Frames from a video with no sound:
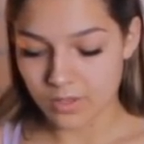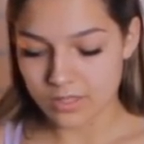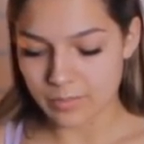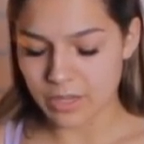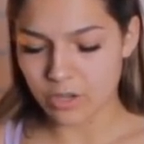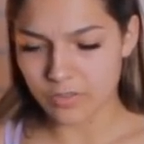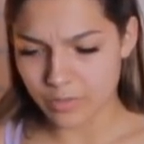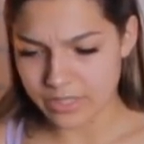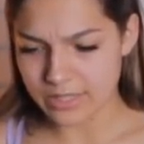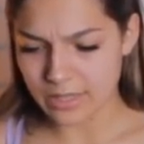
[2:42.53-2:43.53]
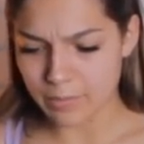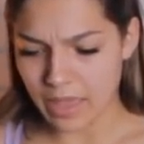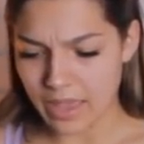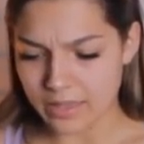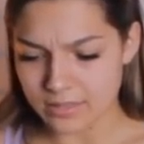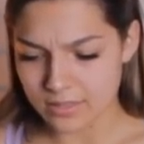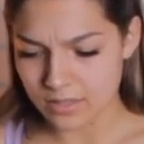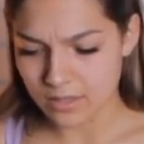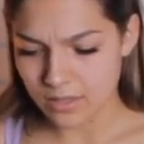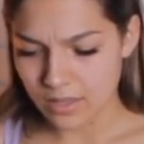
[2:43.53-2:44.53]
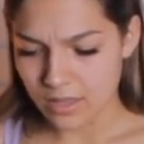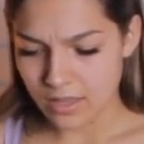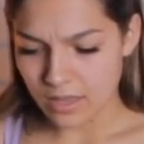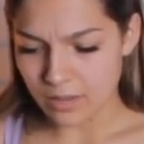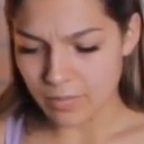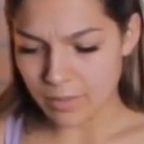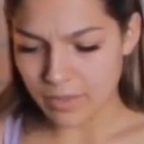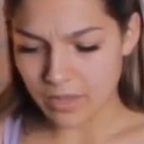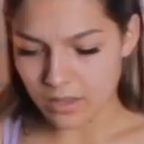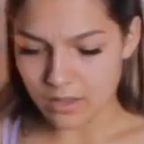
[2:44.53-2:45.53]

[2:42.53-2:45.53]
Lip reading: Somebody could have recently passed. And maybe